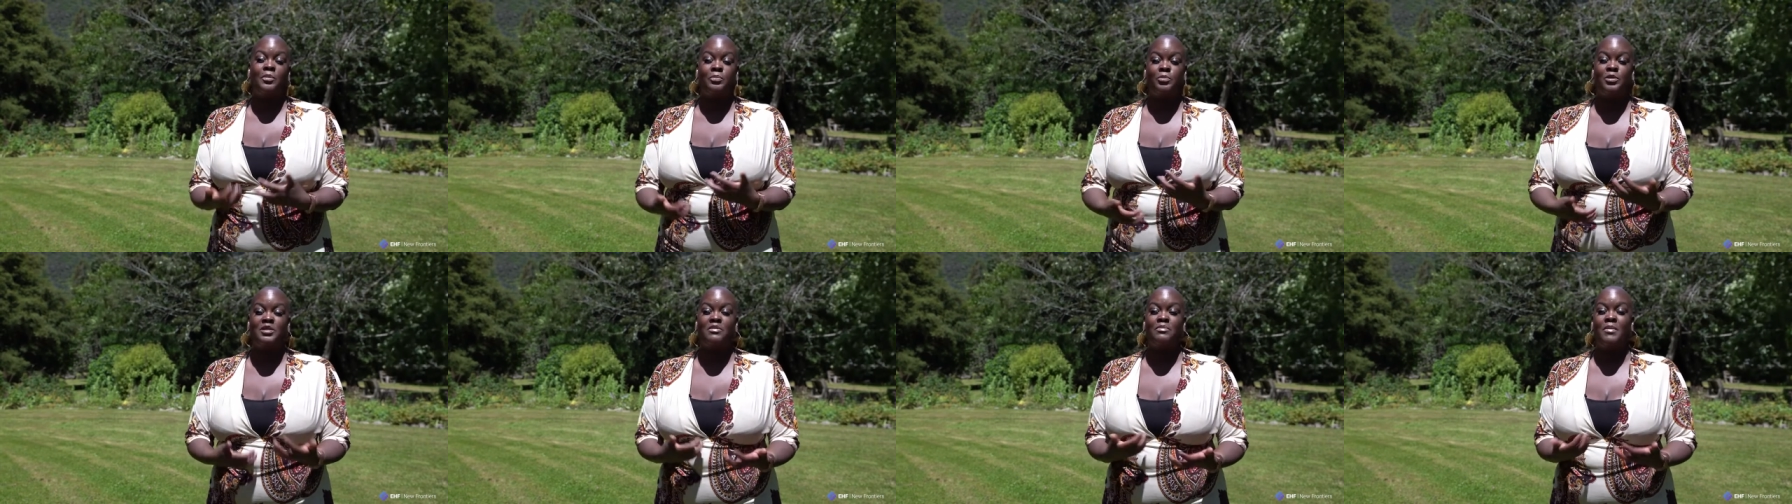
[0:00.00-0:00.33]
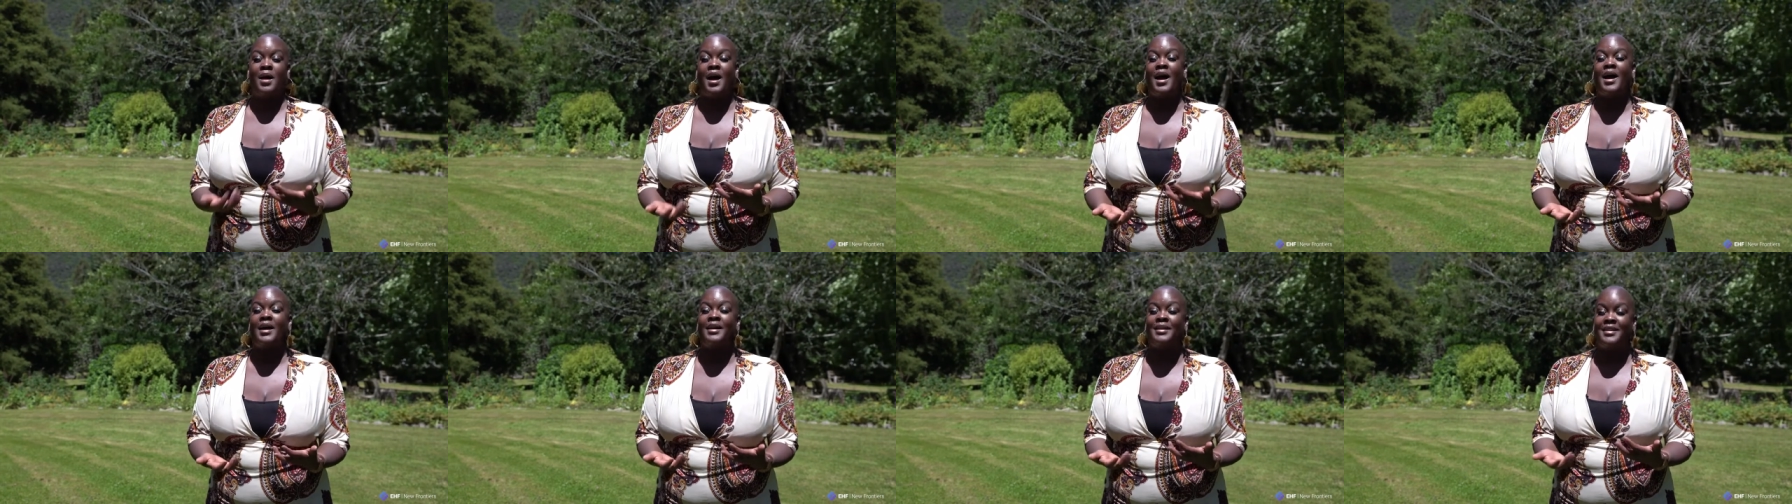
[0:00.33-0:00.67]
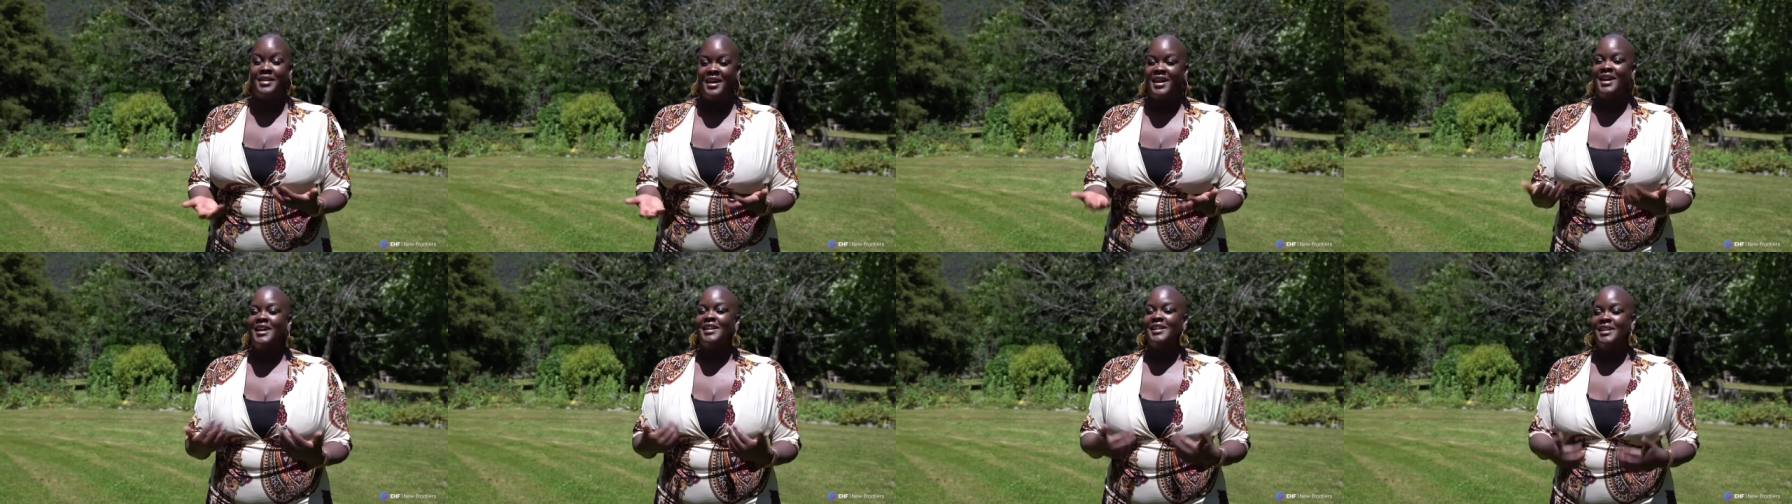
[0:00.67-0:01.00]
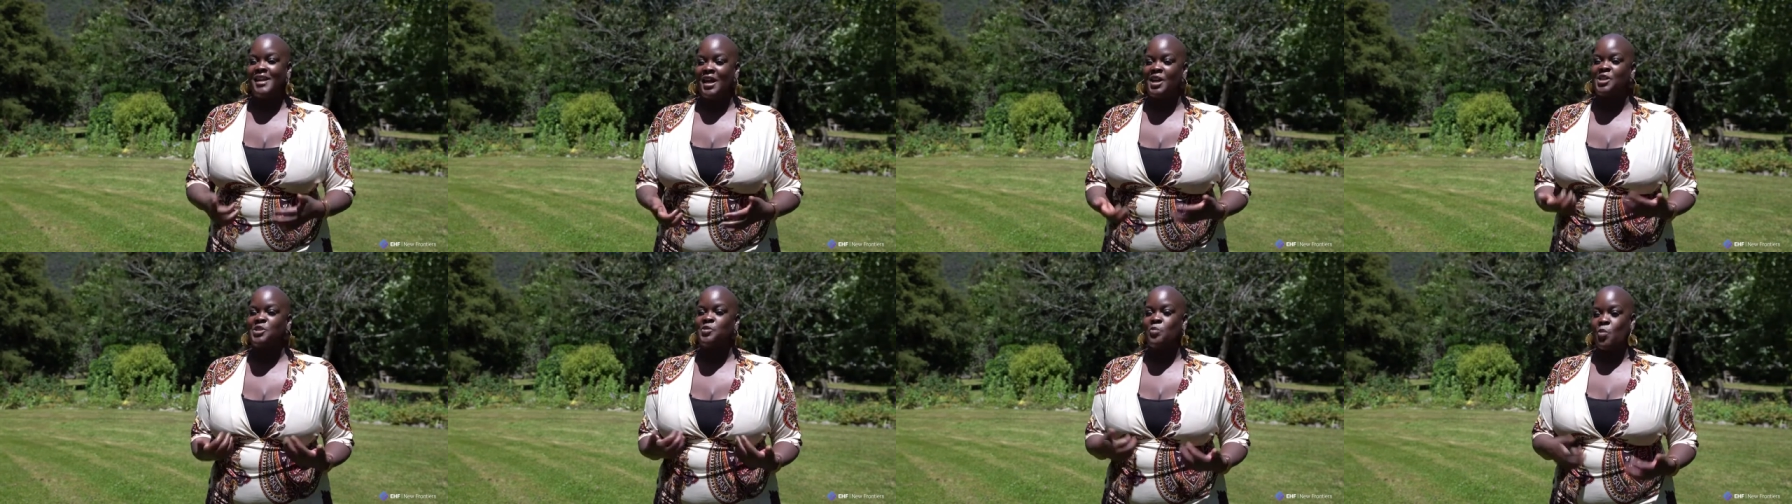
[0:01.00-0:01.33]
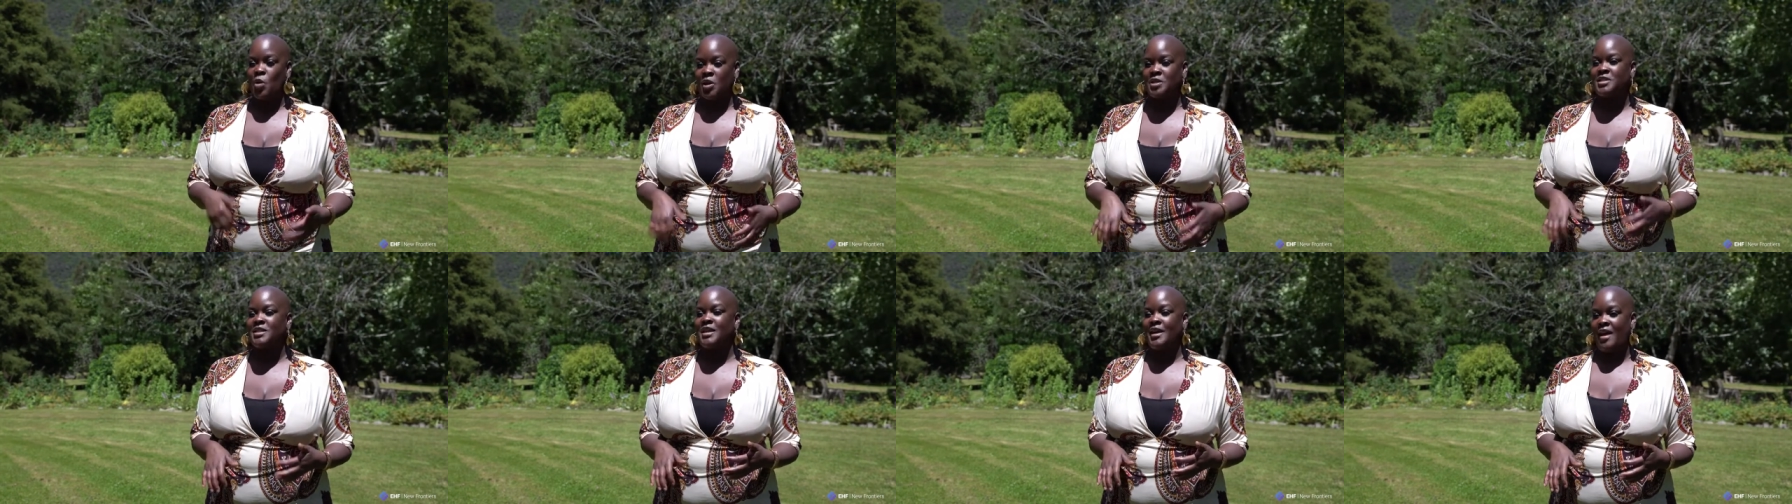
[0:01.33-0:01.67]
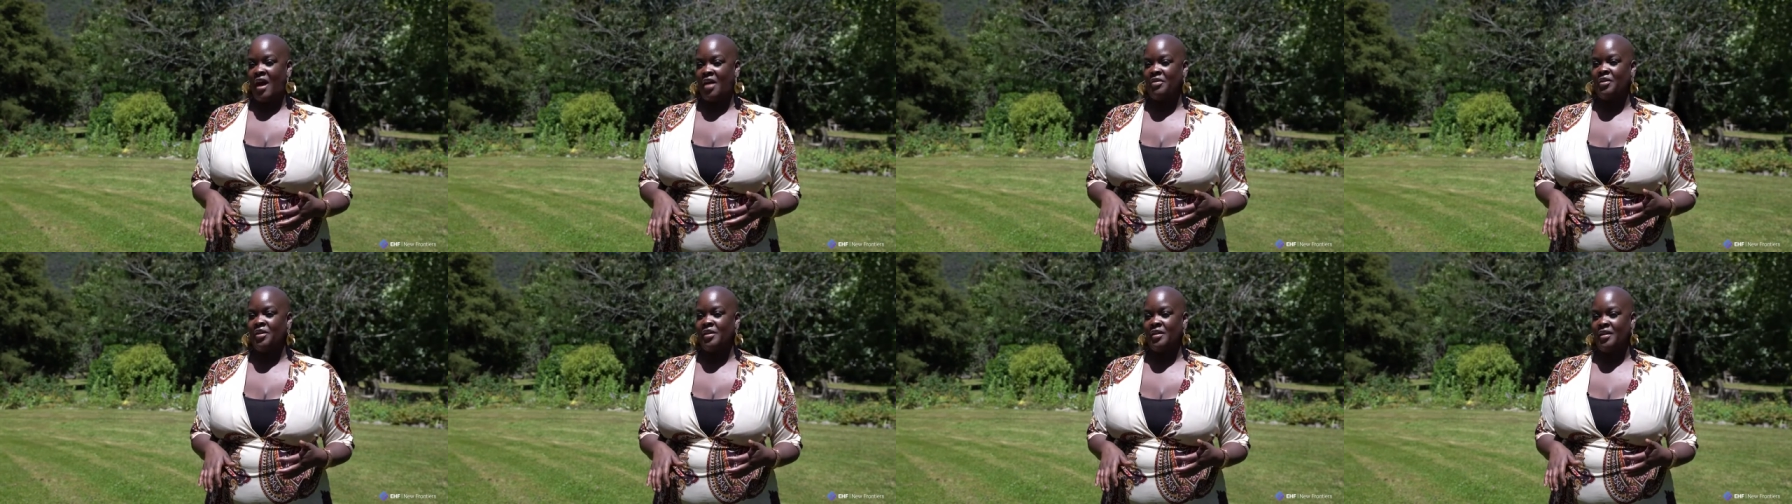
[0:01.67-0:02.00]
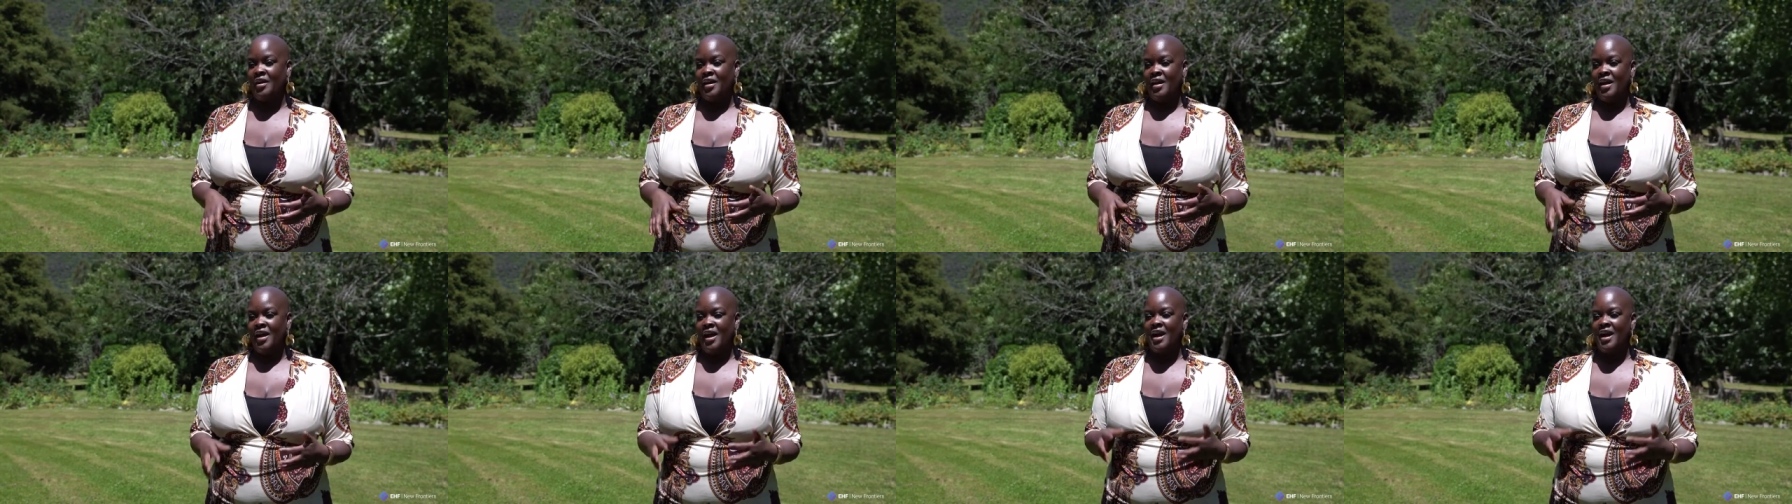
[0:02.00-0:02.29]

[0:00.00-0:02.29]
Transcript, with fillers: up with mine, let us work together.